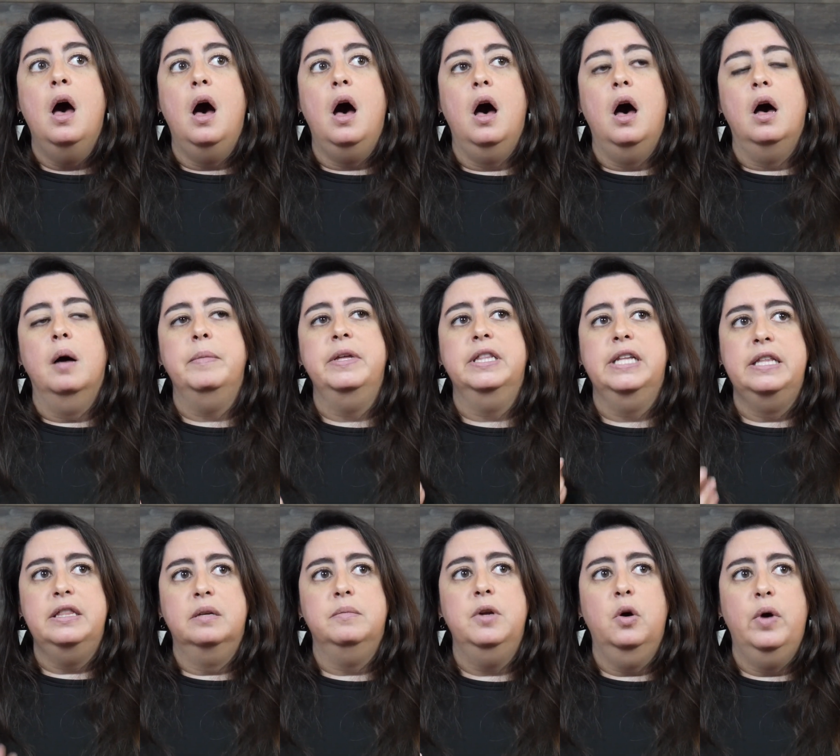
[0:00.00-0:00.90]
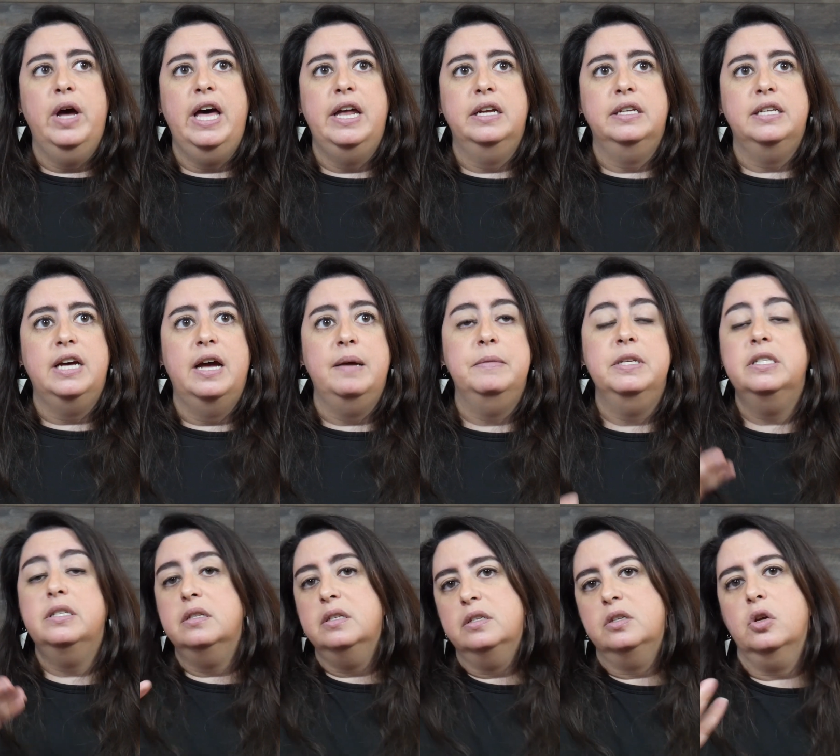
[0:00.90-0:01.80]
and let them know ahead of time.
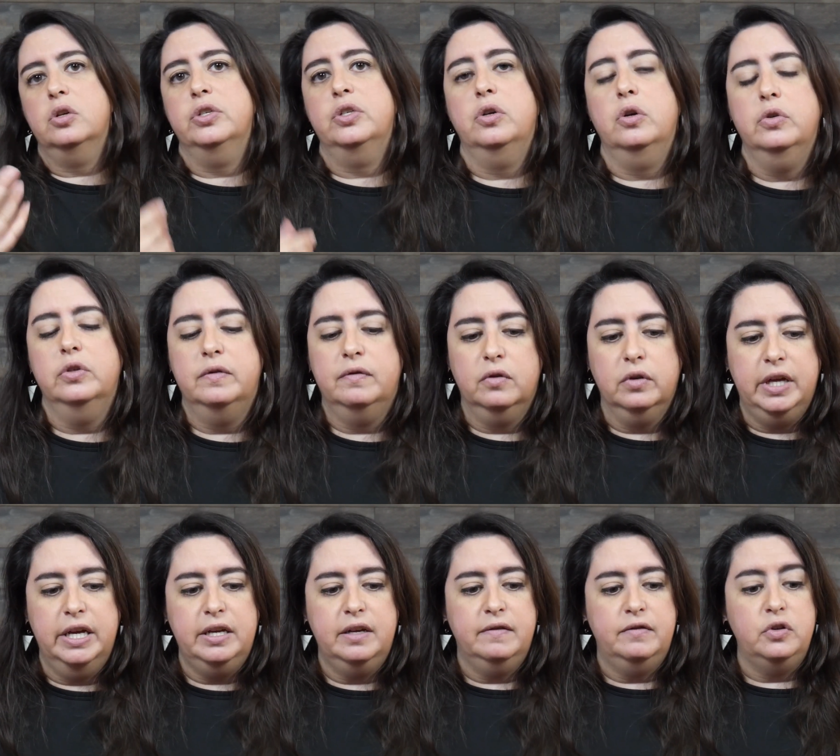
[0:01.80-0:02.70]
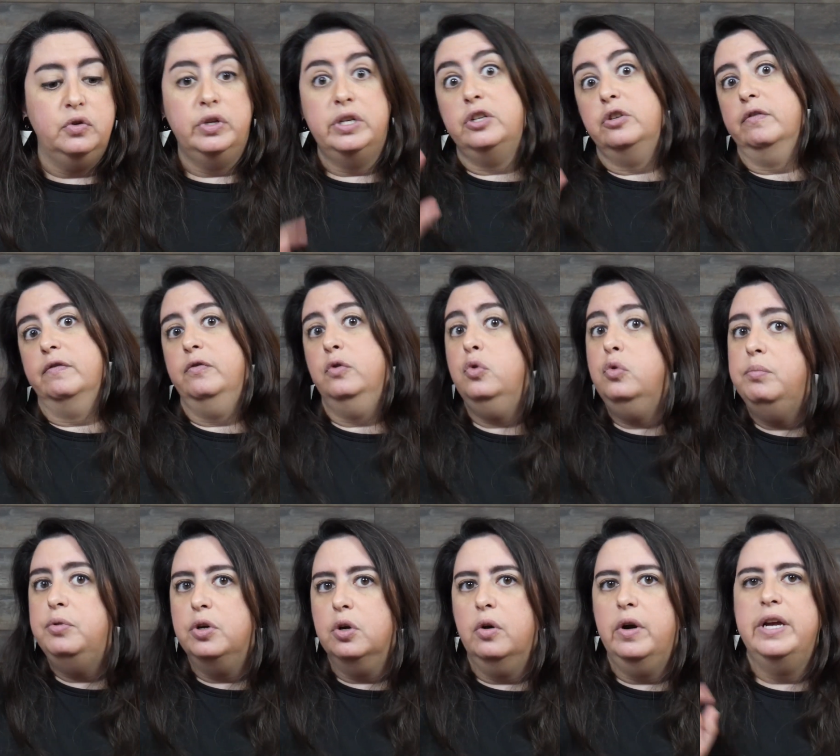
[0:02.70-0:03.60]
This also goes for like if you need your
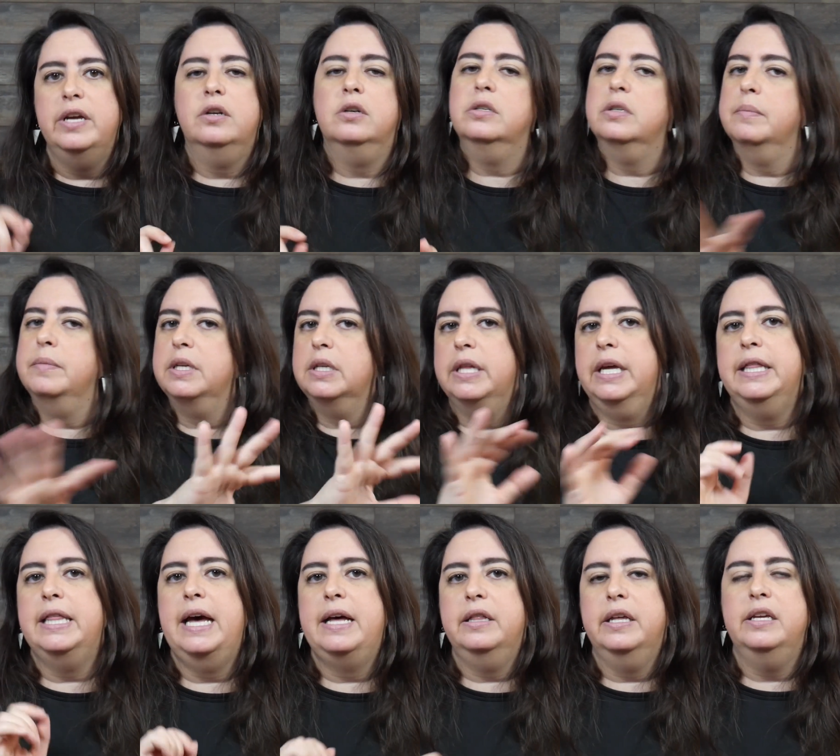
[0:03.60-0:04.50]
food pureed or something like that.